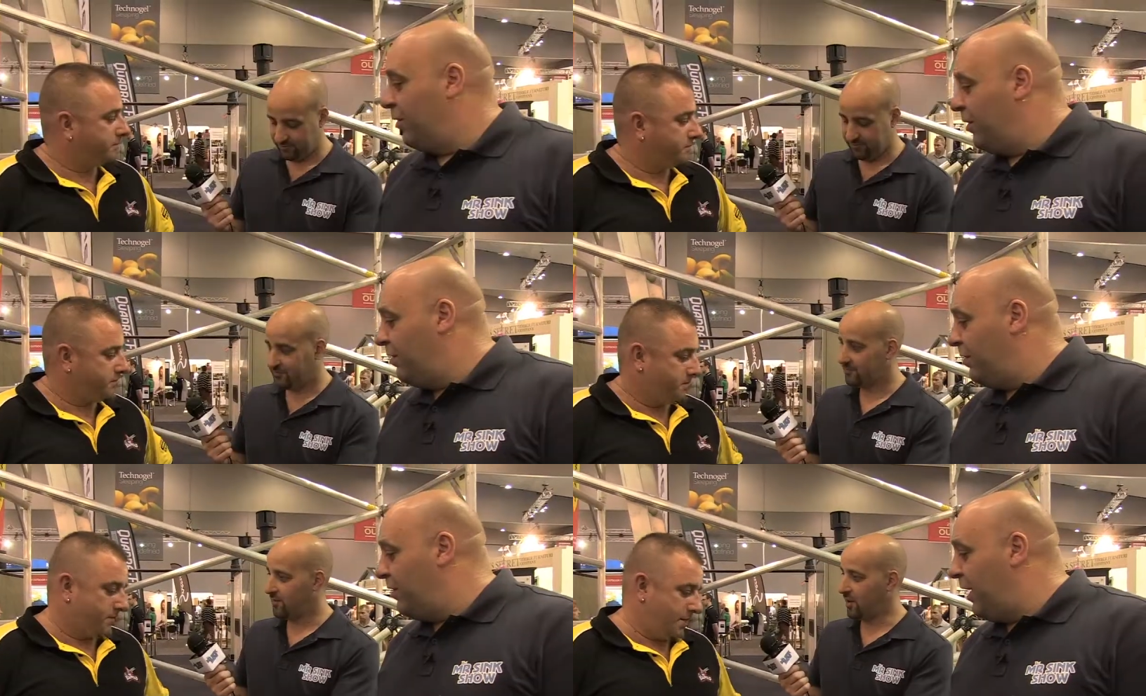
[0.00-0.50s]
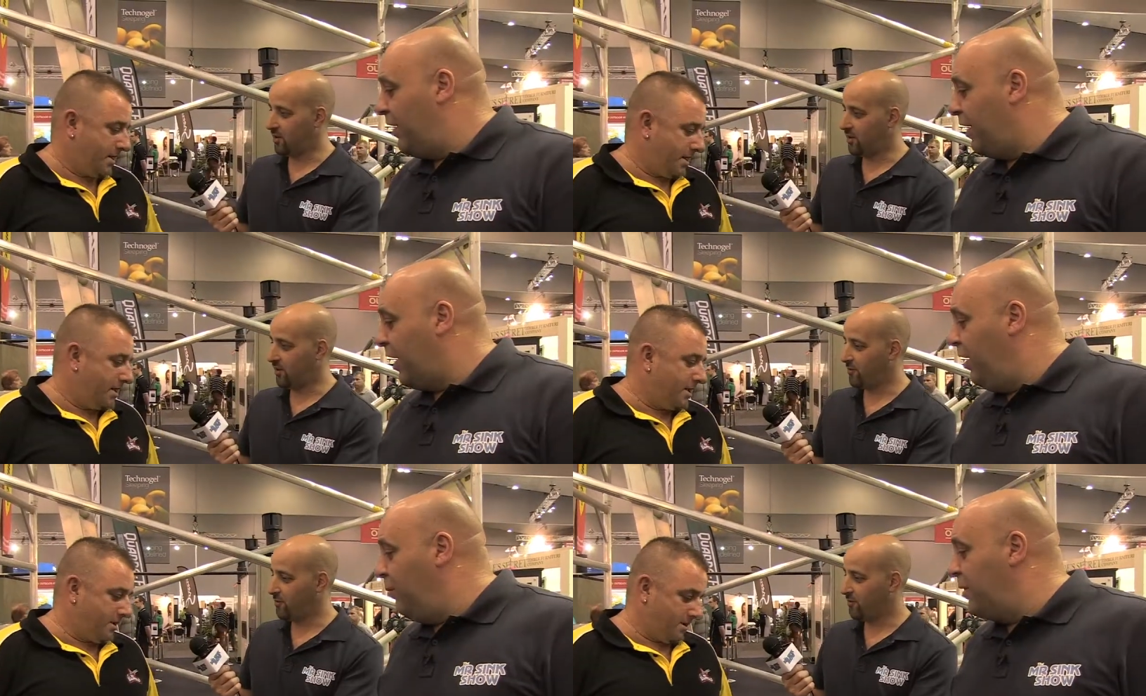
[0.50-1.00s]
Speaker 1: well, there you
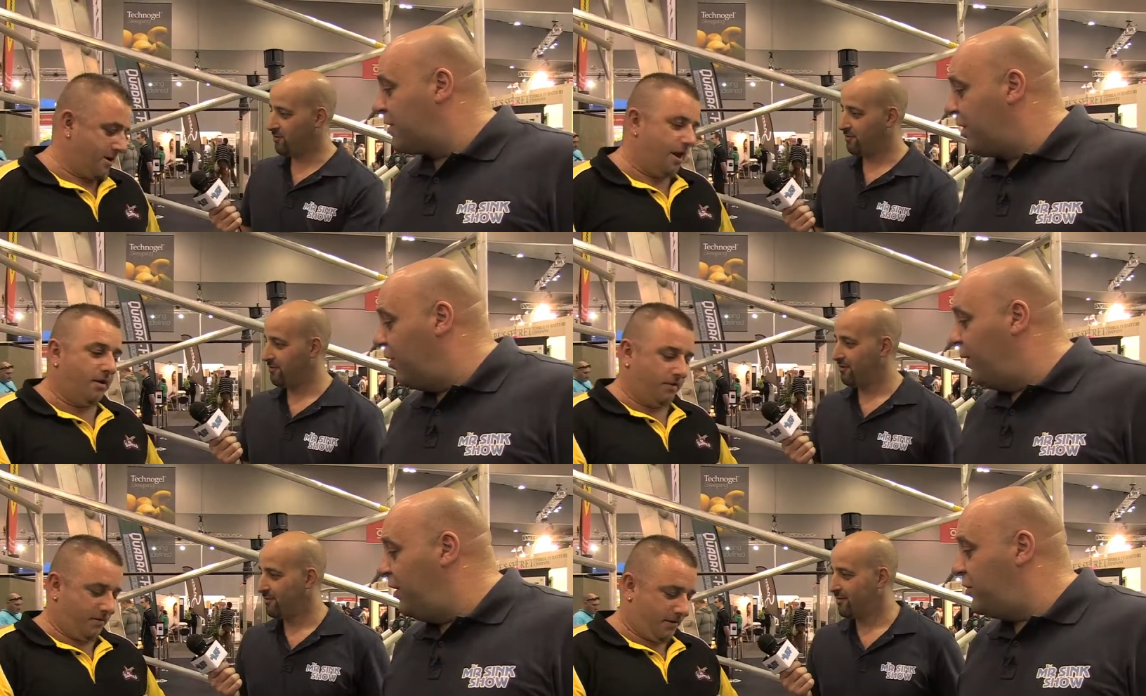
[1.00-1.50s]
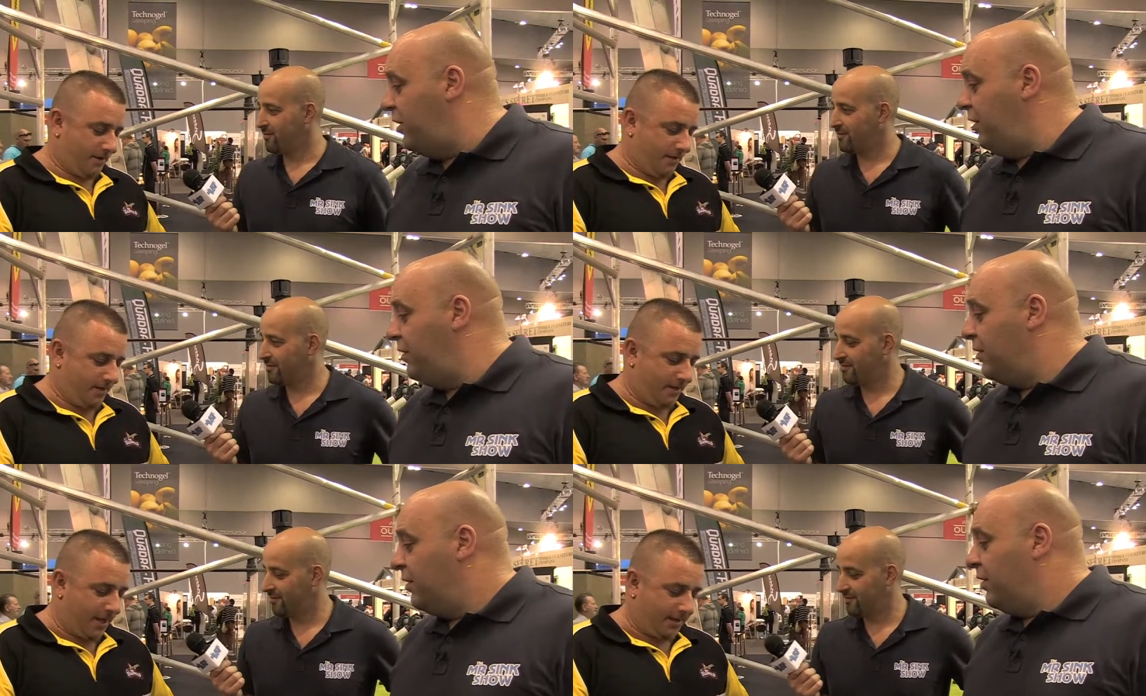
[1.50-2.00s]
go, Mr. Luigi.
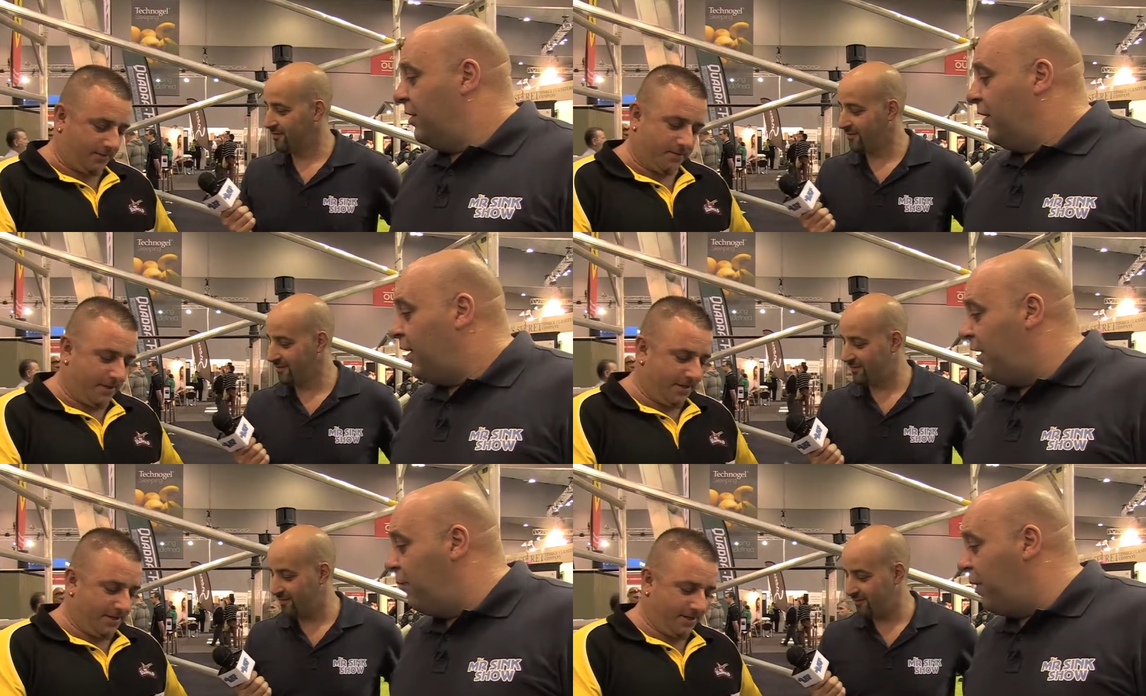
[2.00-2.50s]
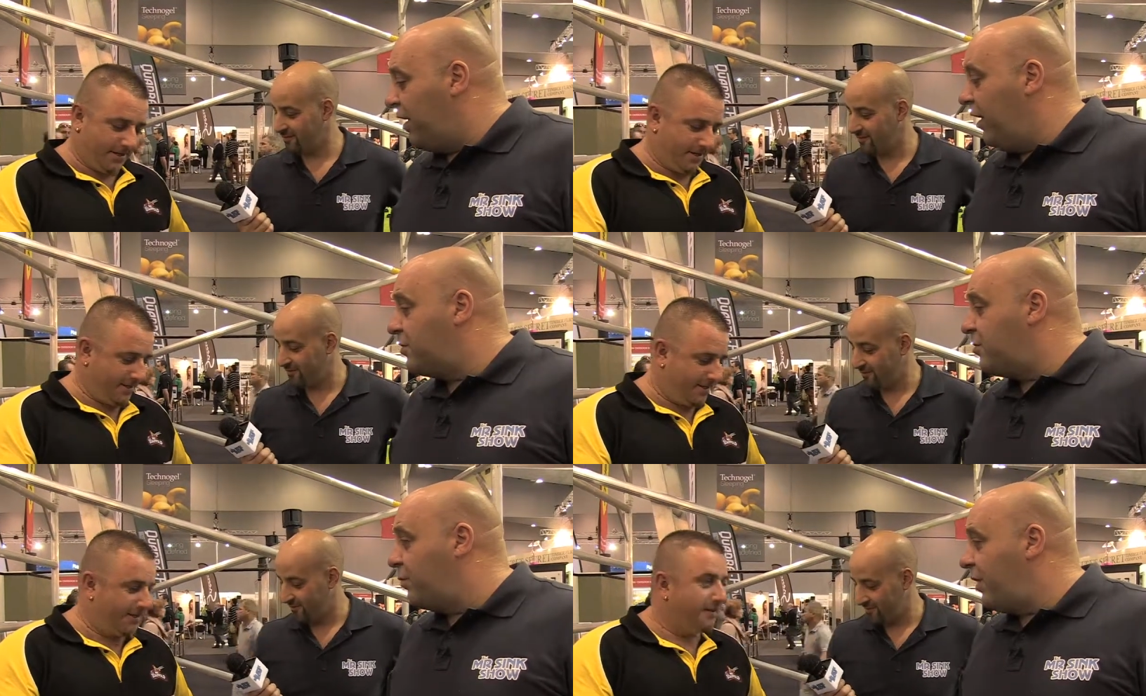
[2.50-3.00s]
That's me. Let me
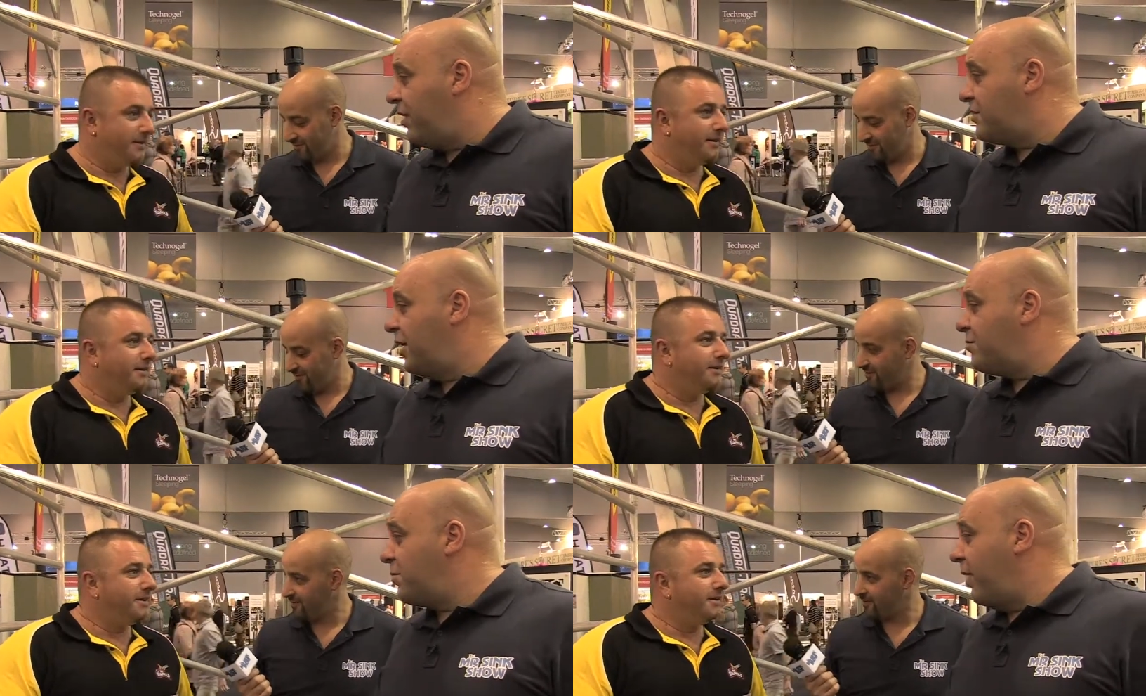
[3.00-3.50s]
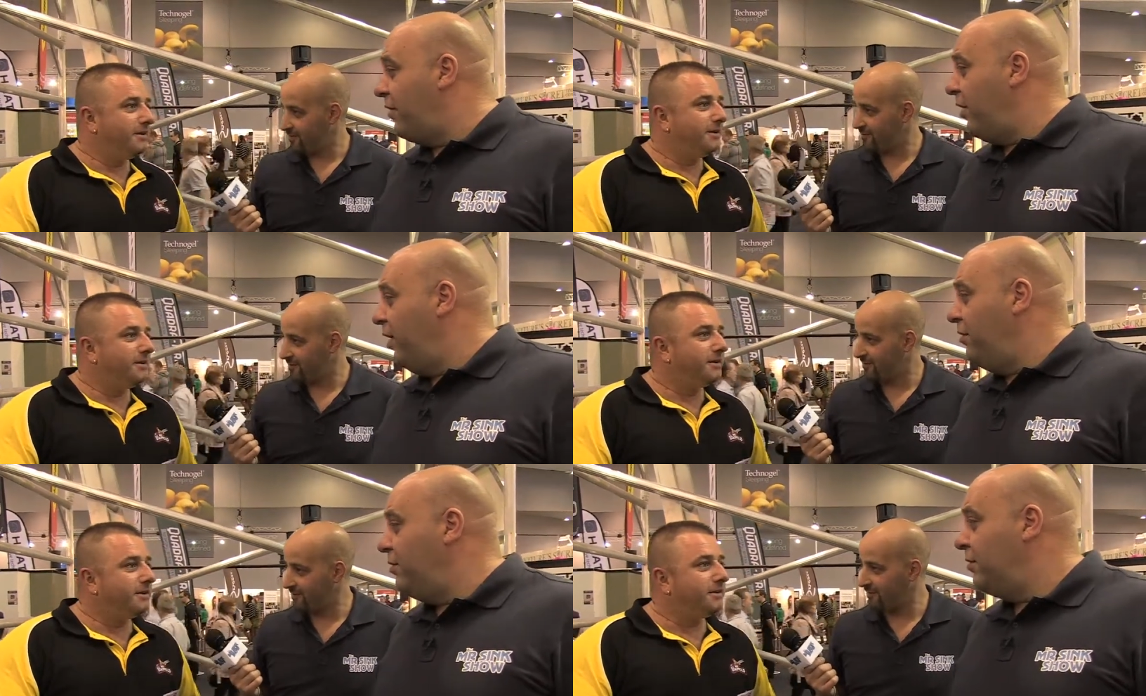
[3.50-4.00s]
guess, your brother's name's
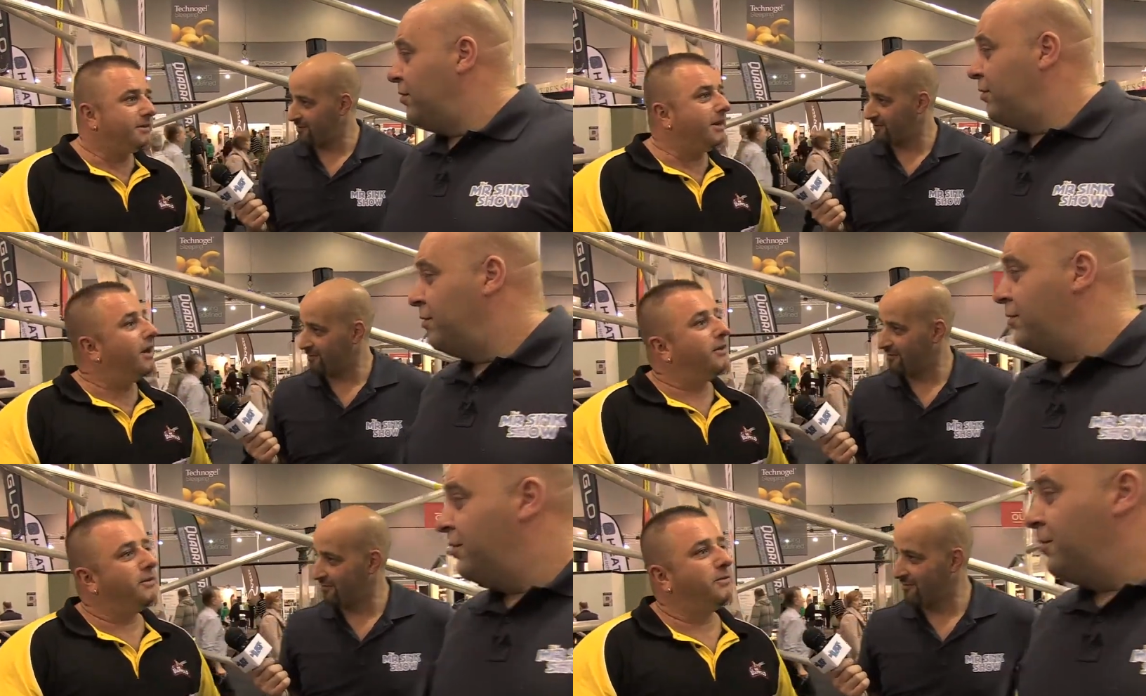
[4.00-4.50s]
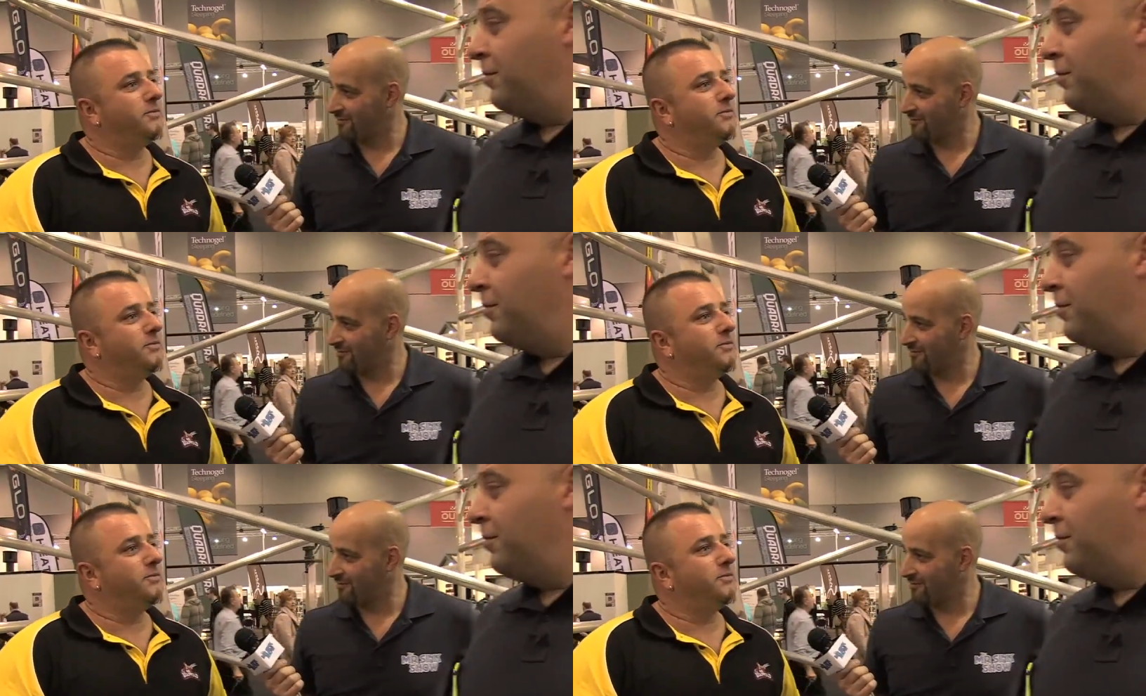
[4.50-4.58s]
Mario? No.